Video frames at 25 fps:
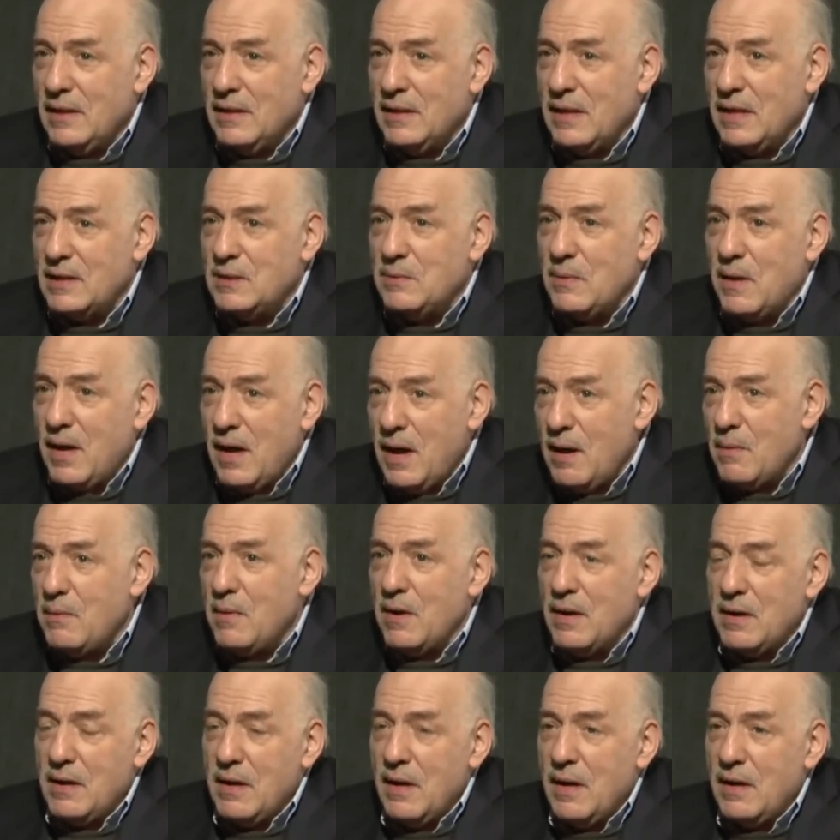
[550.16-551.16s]
That's why I
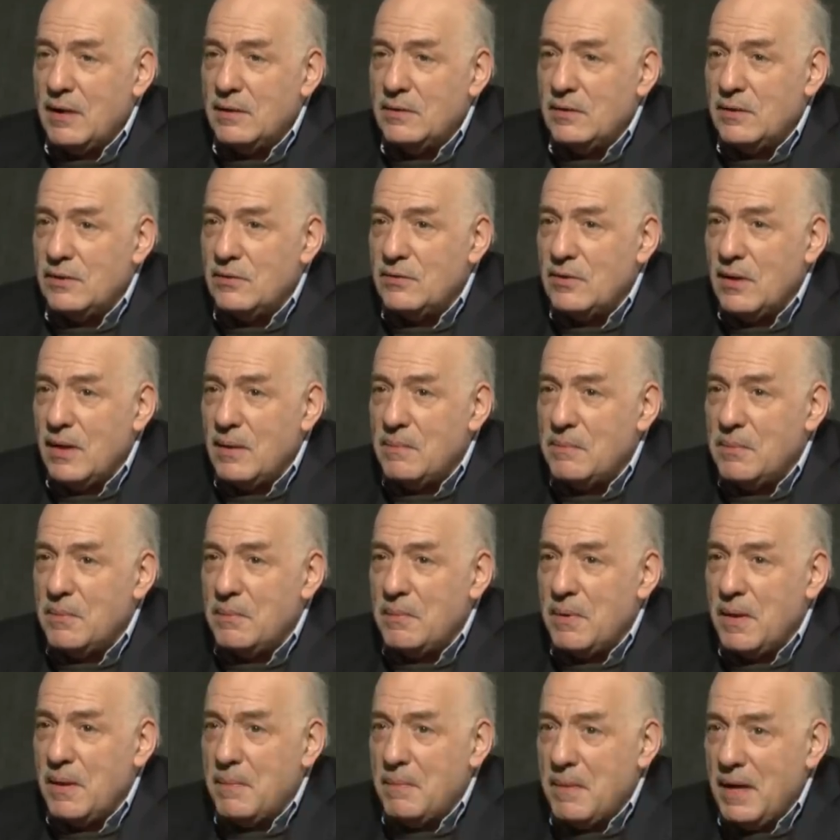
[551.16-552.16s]
work hard to try and
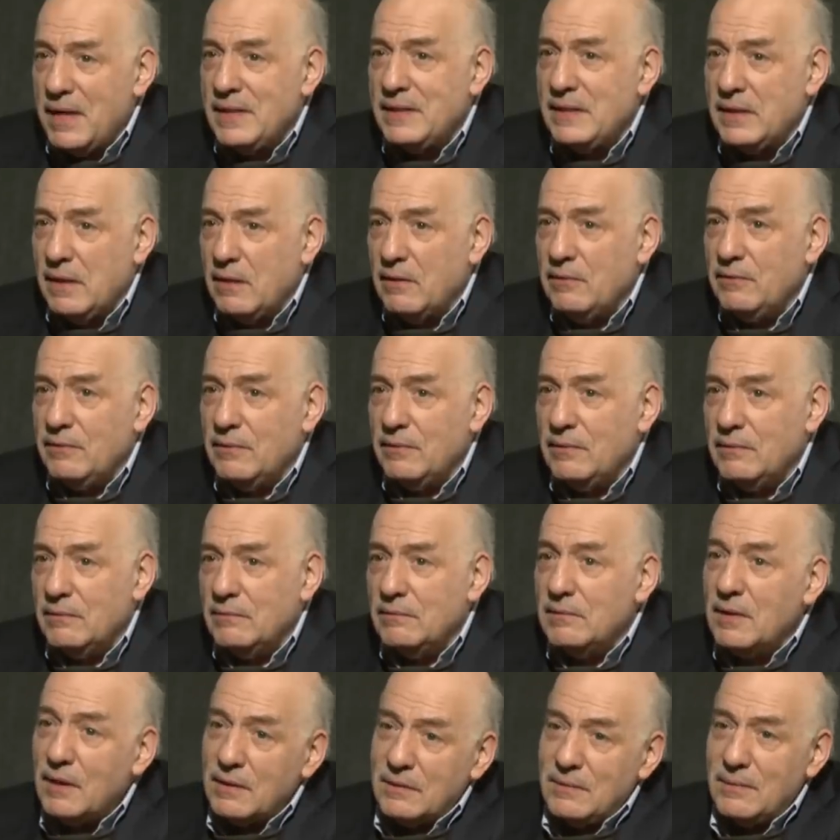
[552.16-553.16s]
prepare myself,
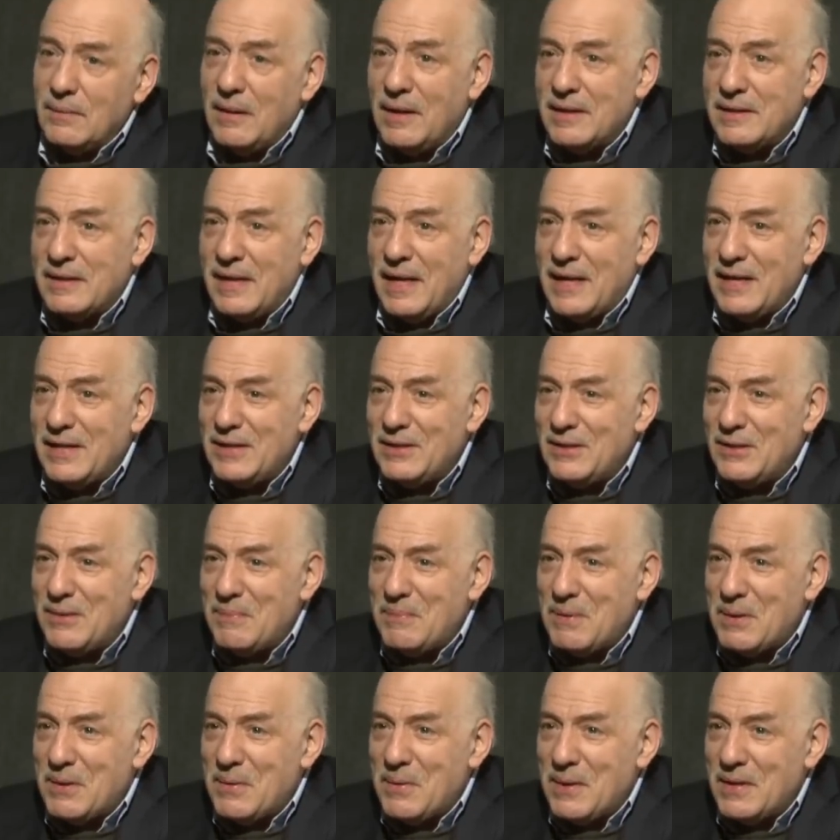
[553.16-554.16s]
not to ask any
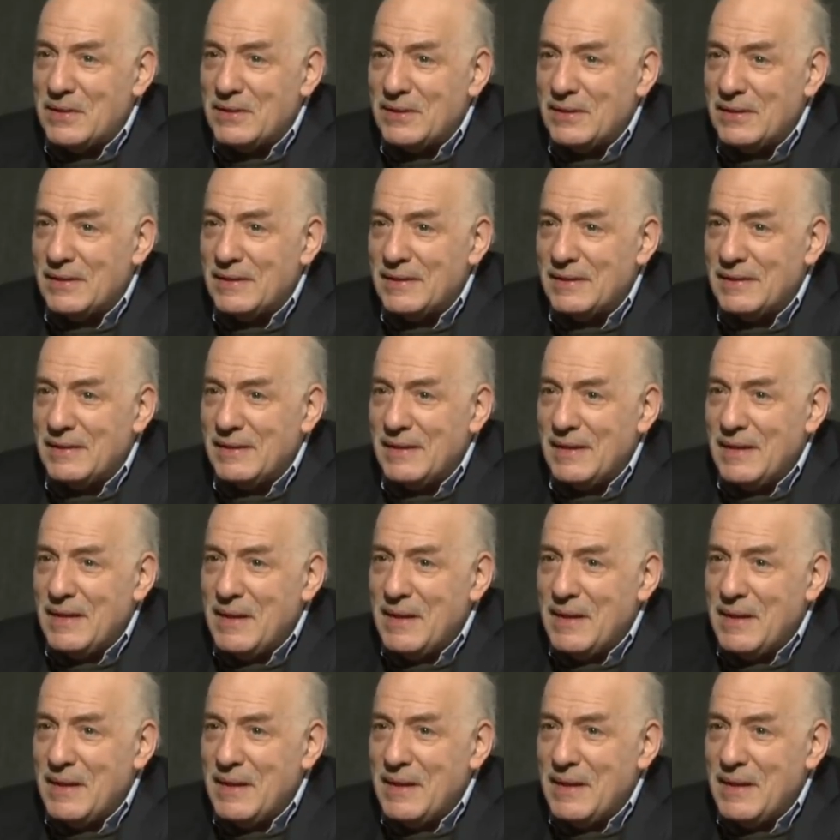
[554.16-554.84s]
stupid questions,